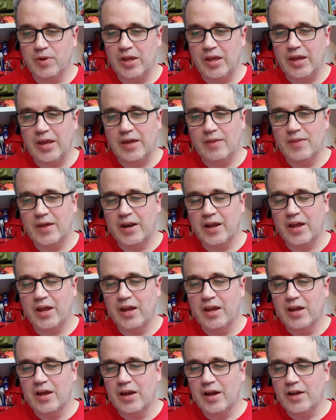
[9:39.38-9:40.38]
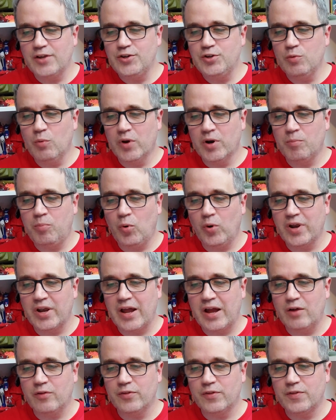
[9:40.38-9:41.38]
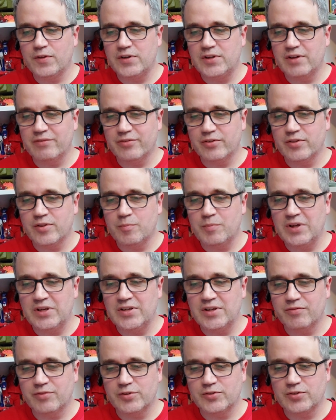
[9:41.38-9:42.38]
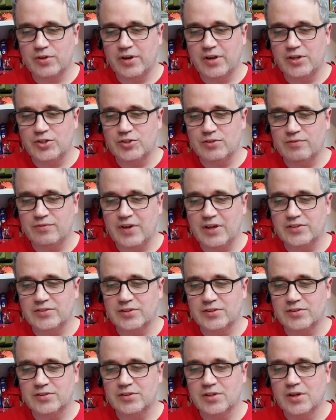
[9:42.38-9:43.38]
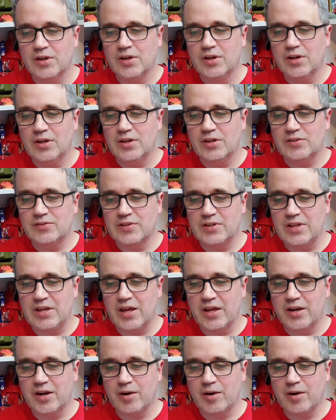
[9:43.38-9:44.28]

And then I do want to point out that the big difference on Agent Faces is that he ended up